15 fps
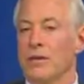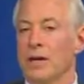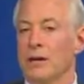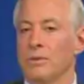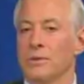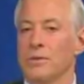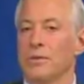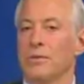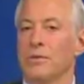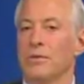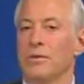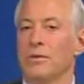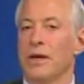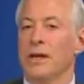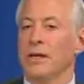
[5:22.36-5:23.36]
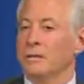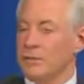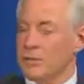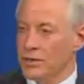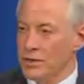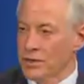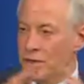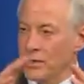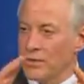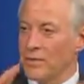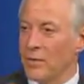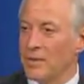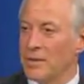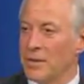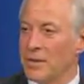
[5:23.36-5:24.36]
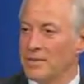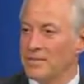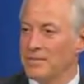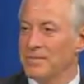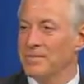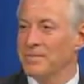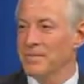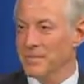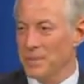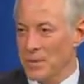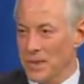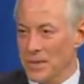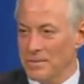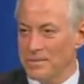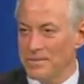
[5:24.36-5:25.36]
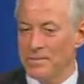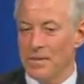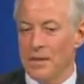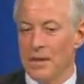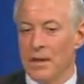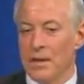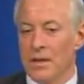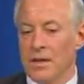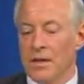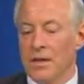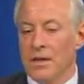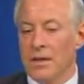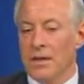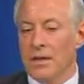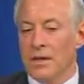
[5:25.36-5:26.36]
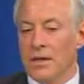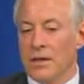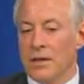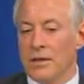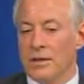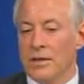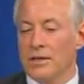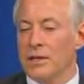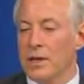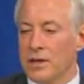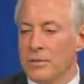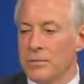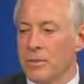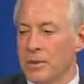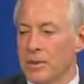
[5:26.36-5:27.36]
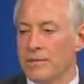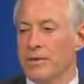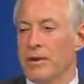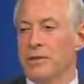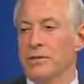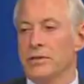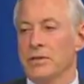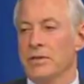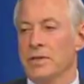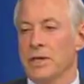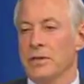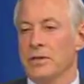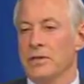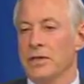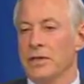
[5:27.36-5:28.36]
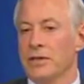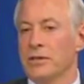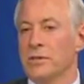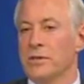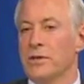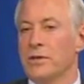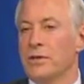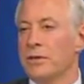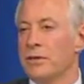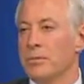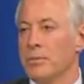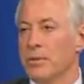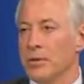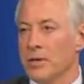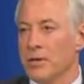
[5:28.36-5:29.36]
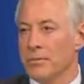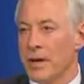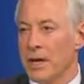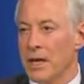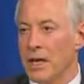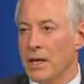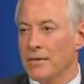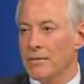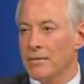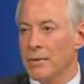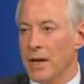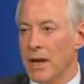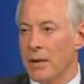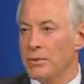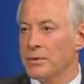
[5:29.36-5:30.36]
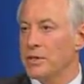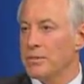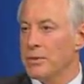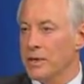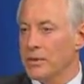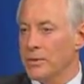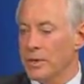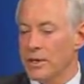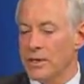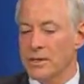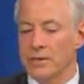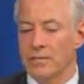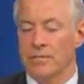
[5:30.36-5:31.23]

I would just give you a success formula. Okay? The starting point of all success, and this was a turning point in my life when I was in my 20s,